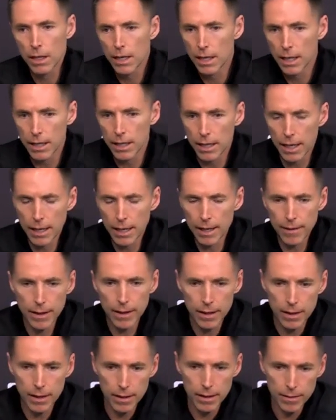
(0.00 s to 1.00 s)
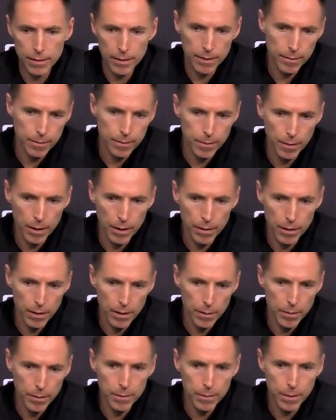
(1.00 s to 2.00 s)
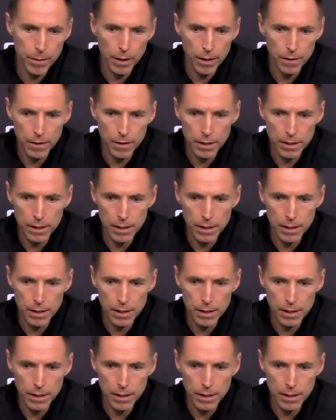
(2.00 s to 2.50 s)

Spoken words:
Yeah, like a big part of it